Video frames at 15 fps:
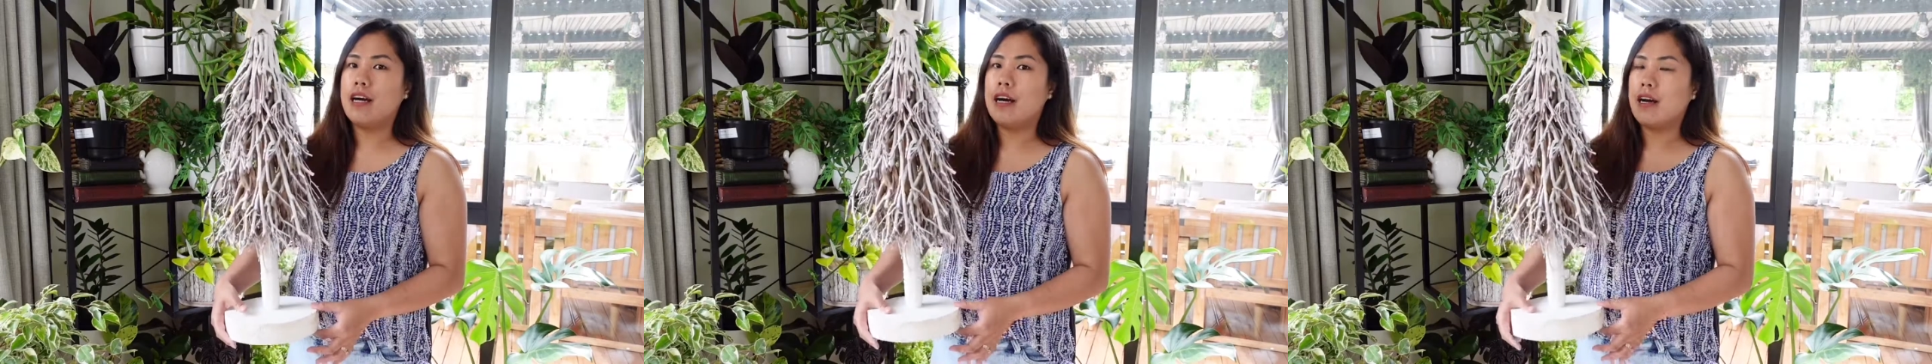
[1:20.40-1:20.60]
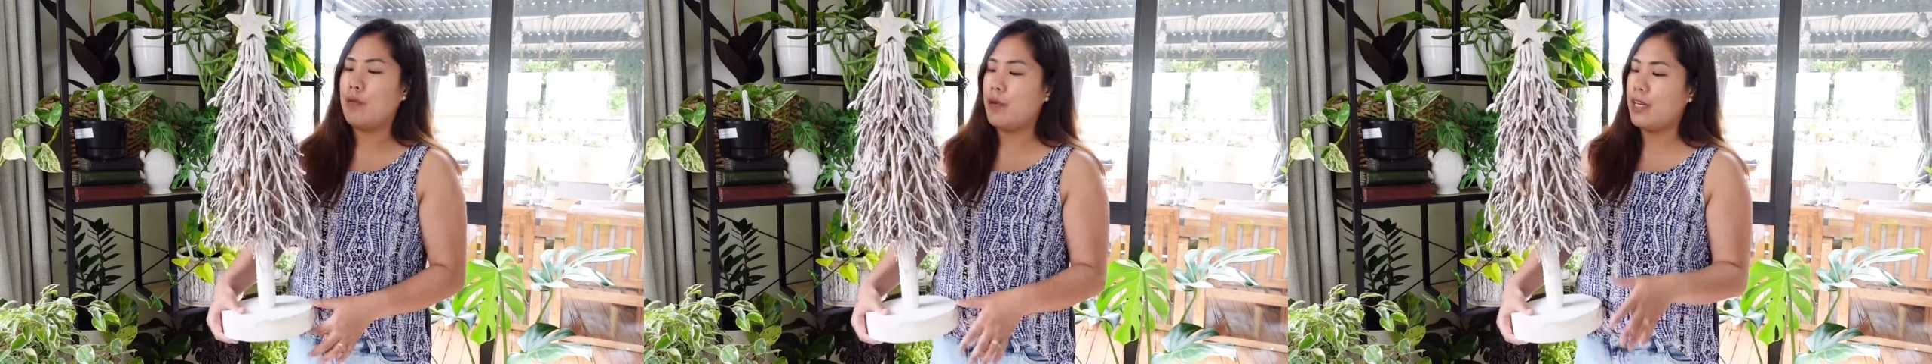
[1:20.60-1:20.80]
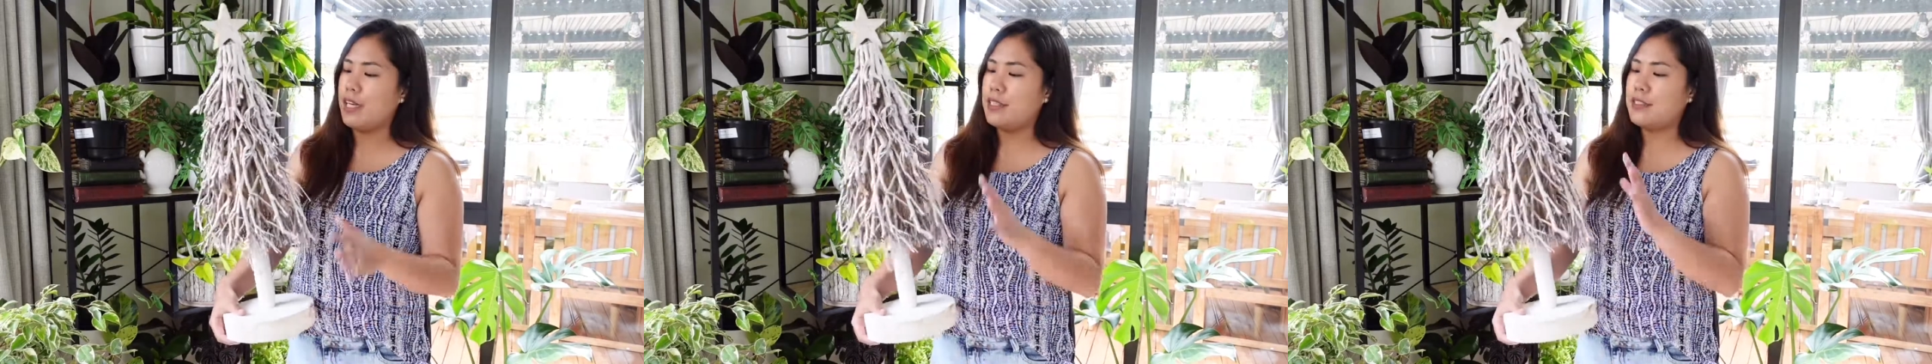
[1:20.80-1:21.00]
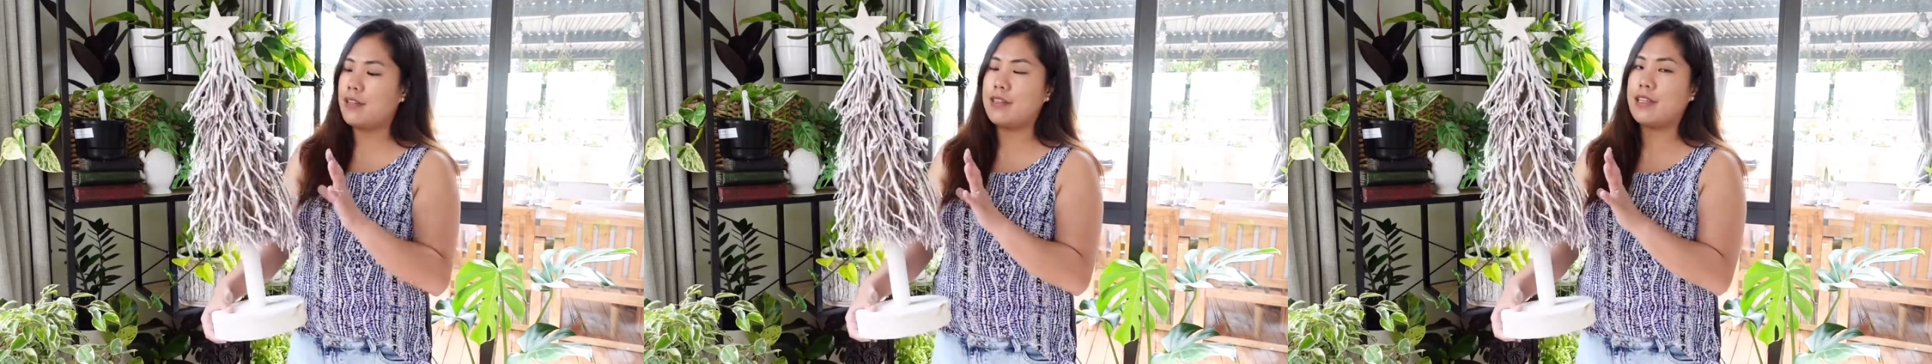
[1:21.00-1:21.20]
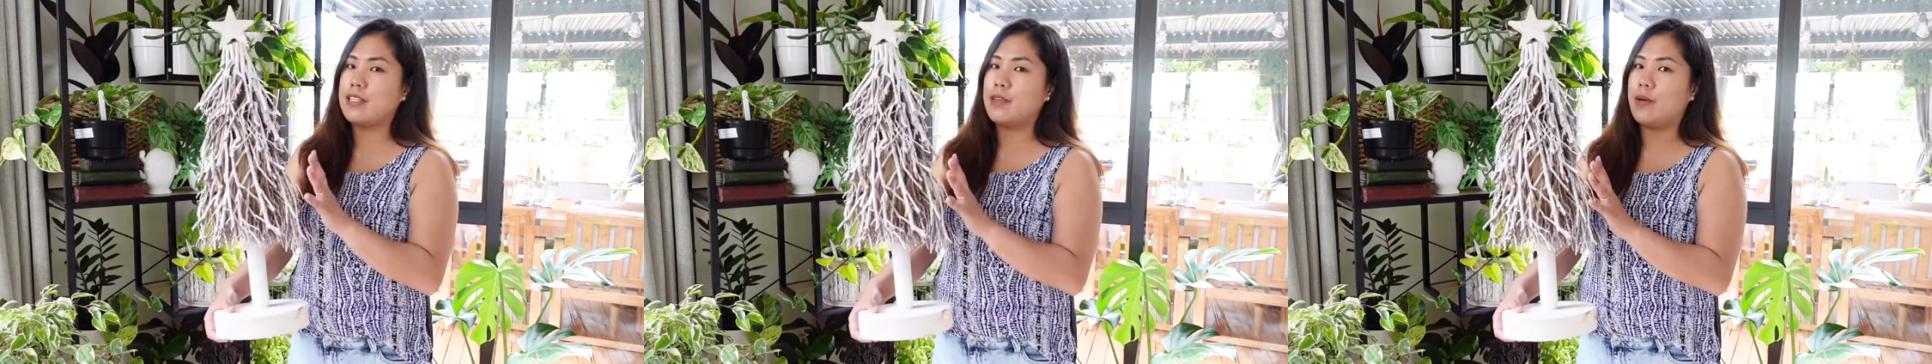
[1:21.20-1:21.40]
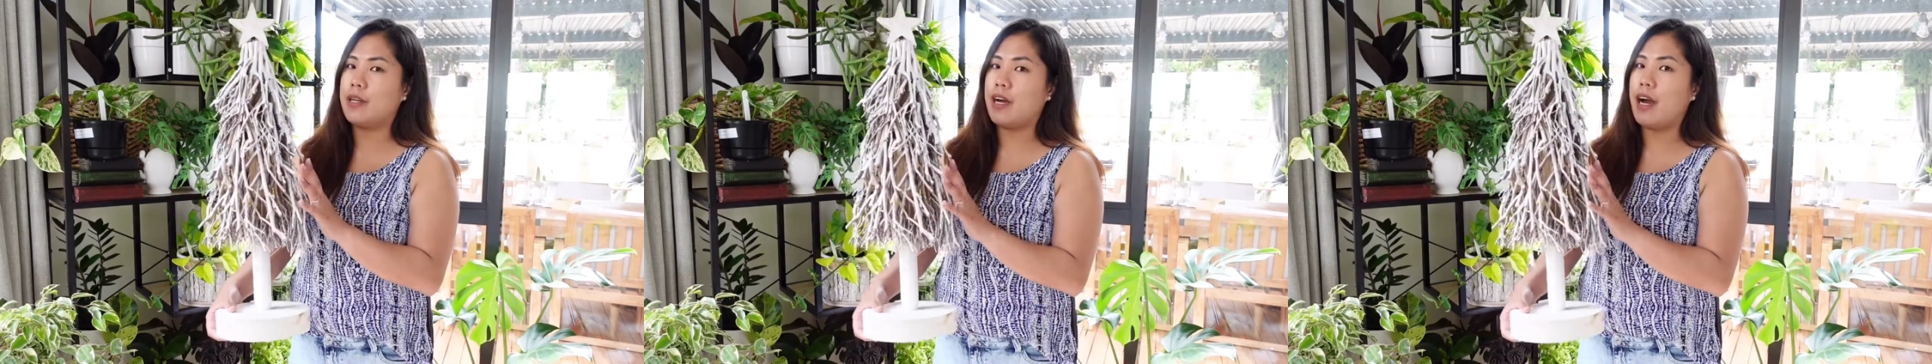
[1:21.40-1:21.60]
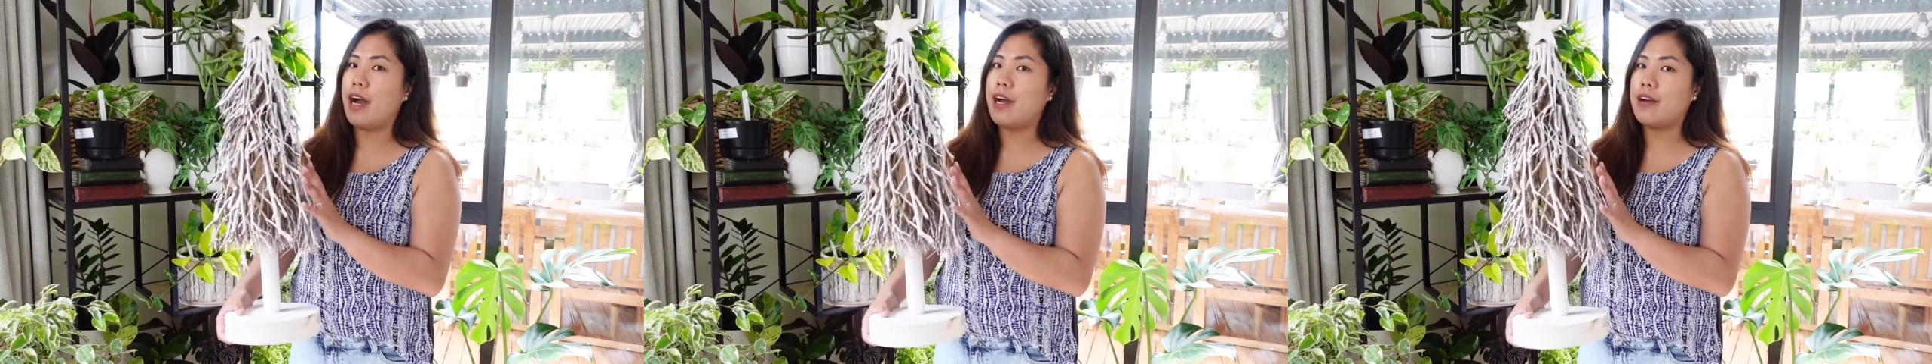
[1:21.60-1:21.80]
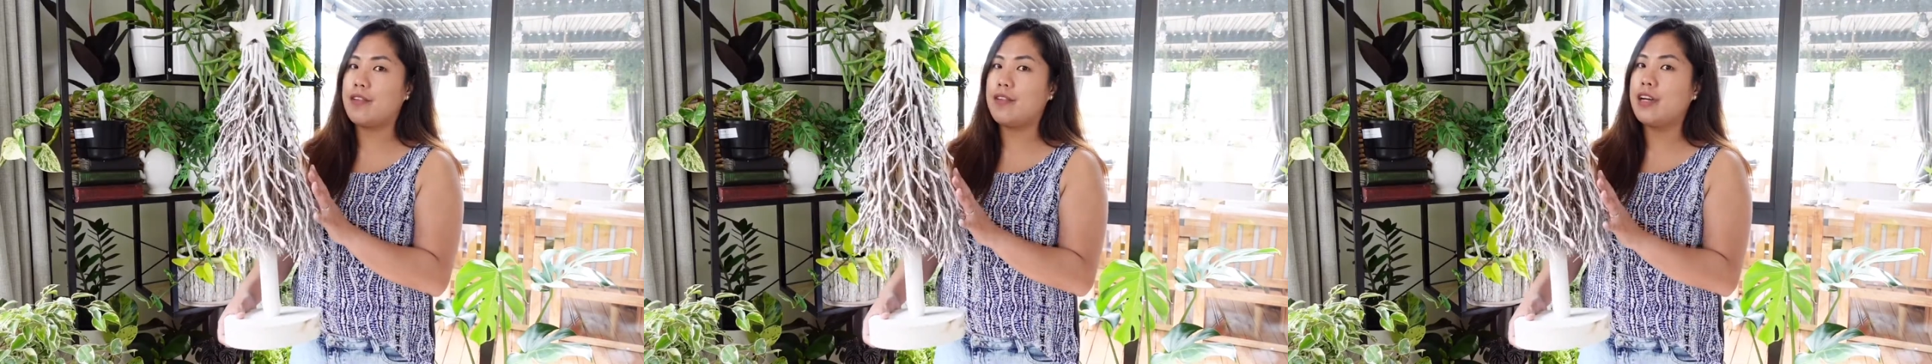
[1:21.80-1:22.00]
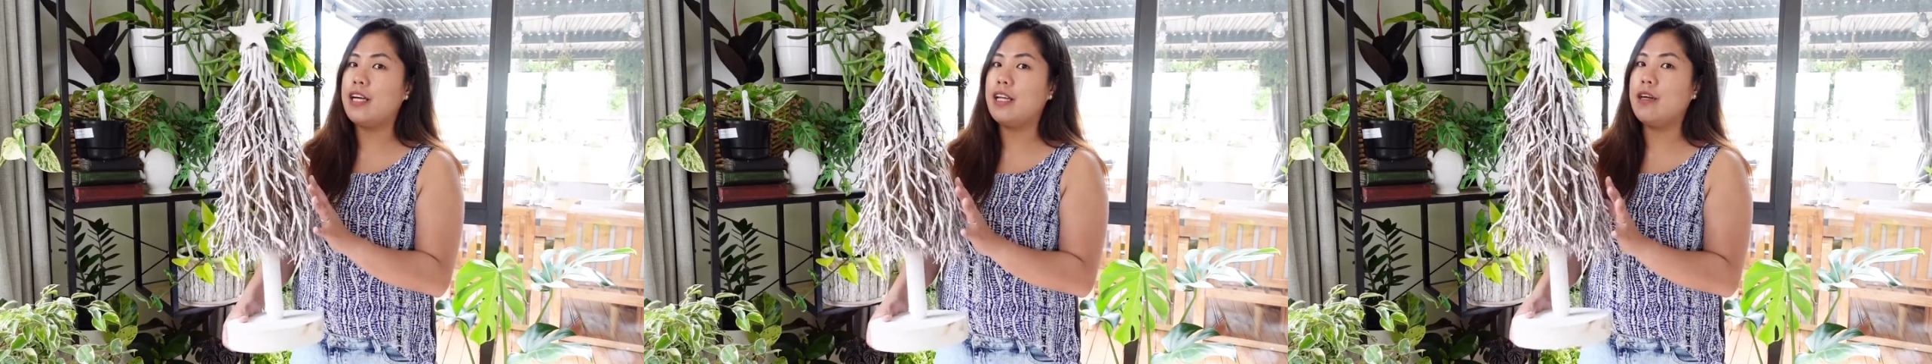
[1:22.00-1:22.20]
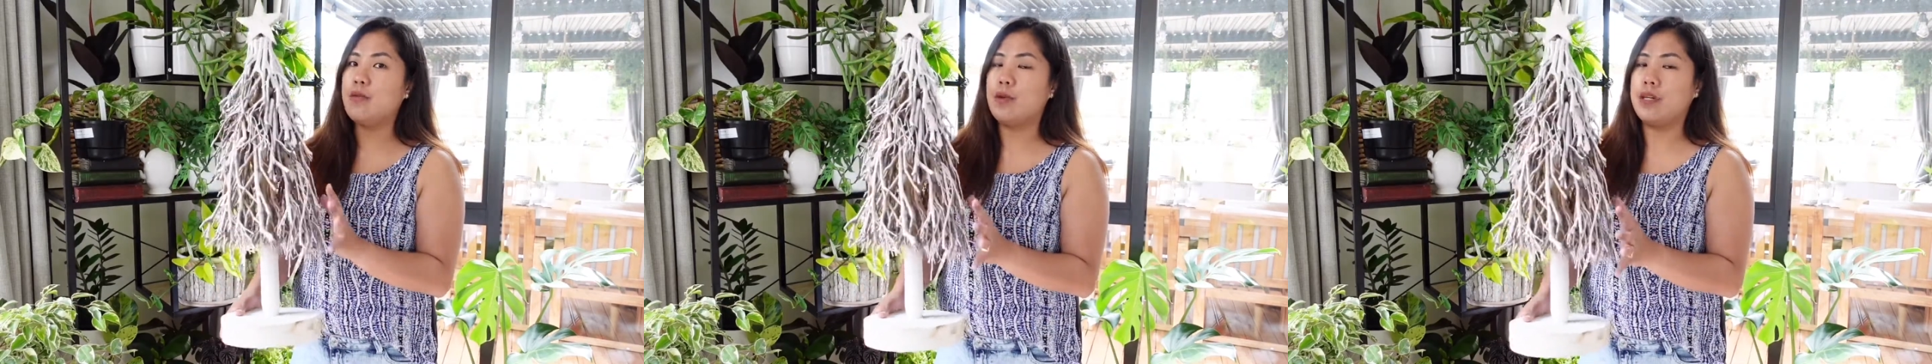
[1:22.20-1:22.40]
When I saw this one, I
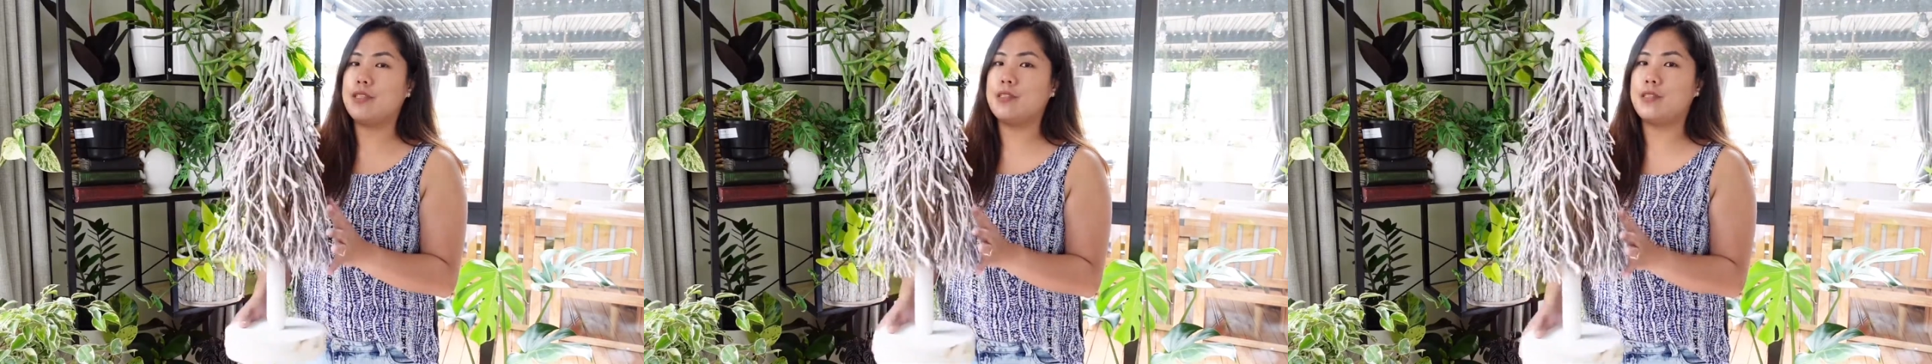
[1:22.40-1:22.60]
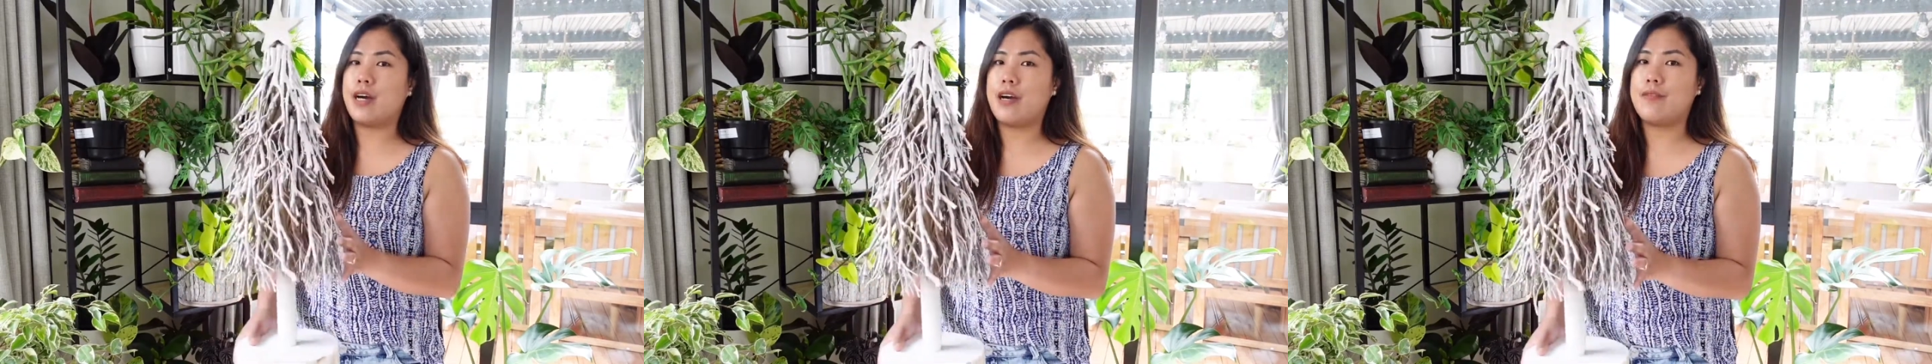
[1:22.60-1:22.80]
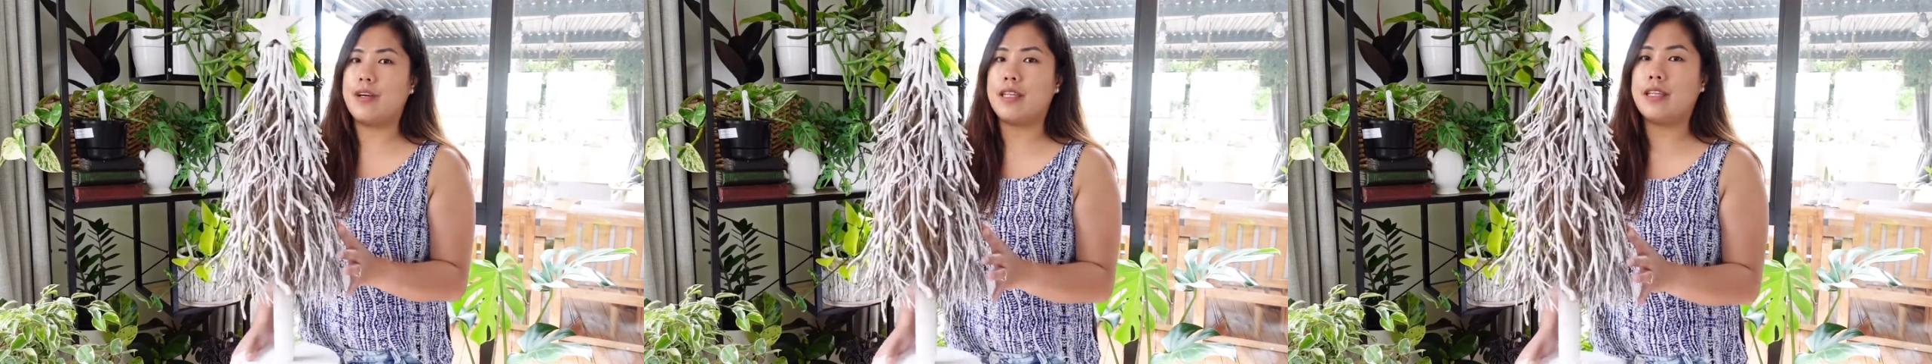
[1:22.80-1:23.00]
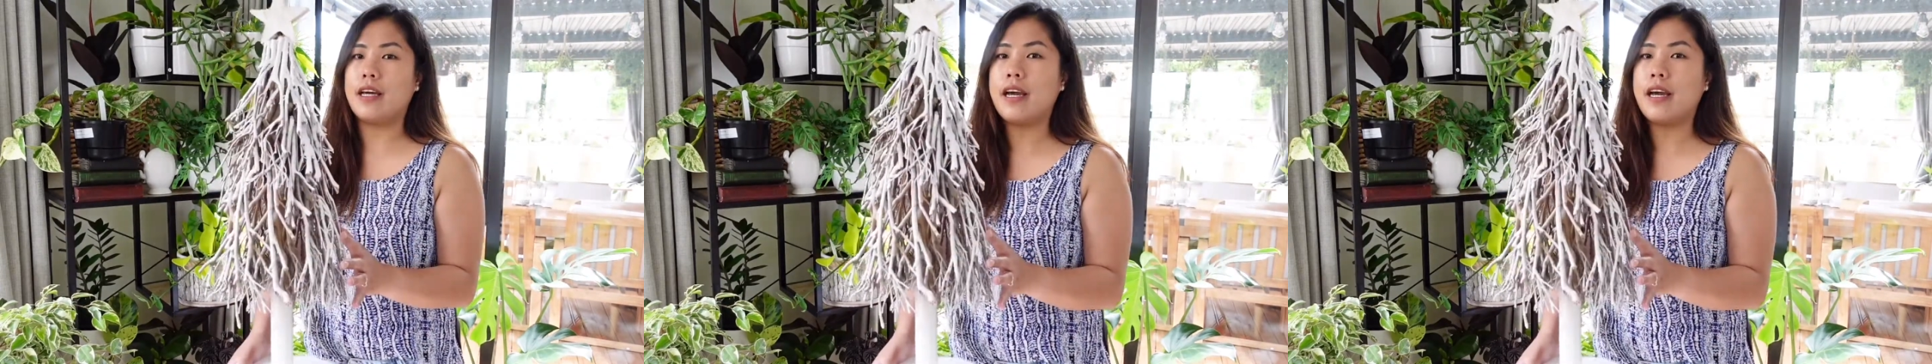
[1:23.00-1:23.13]
really want to have it.